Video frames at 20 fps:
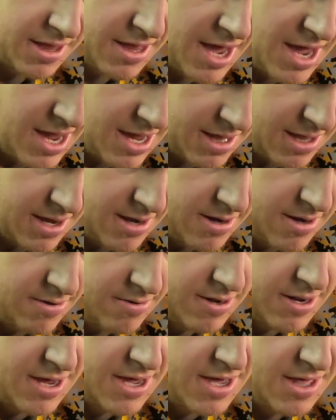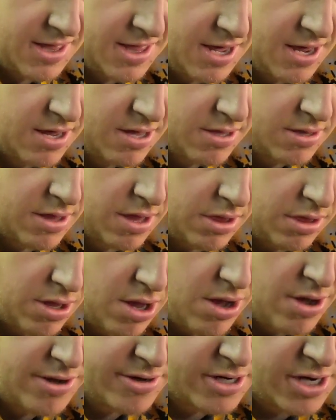say it to do it is the
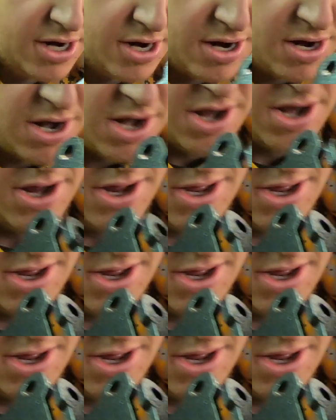longer